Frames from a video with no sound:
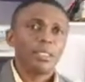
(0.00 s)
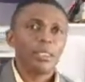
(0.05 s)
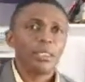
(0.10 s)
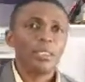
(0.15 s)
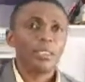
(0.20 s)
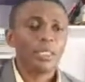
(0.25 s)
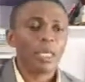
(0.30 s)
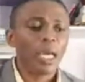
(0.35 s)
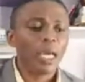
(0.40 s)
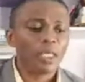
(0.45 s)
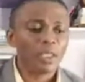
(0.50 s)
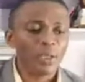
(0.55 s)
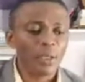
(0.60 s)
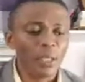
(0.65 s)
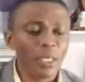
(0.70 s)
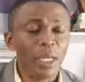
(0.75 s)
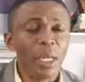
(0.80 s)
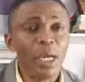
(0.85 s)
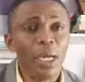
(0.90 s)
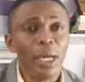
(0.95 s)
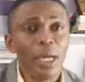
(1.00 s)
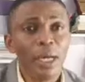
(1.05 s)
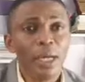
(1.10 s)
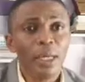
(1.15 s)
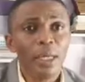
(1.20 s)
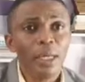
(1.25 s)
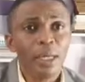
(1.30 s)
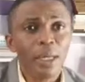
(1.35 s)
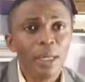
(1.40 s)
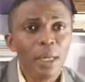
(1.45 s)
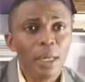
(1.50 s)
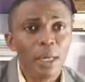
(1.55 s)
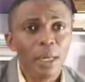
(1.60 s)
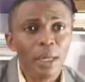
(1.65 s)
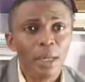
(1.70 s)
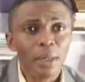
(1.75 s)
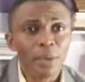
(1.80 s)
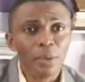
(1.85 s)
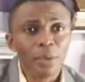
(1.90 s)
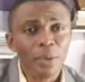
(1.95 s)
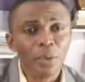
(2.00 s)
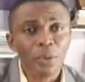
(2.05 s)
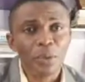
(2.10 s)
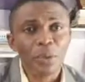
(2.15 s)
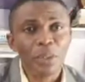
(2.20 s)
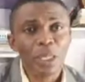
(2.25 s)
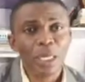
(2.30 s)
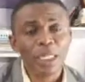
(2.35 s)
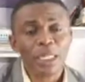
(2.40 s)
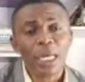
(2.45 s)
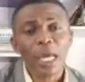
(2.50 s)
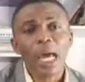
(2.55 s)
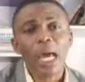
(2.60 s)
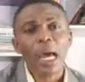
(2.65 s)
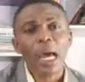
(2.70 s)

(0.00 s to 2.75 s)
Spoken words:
this actually you don't get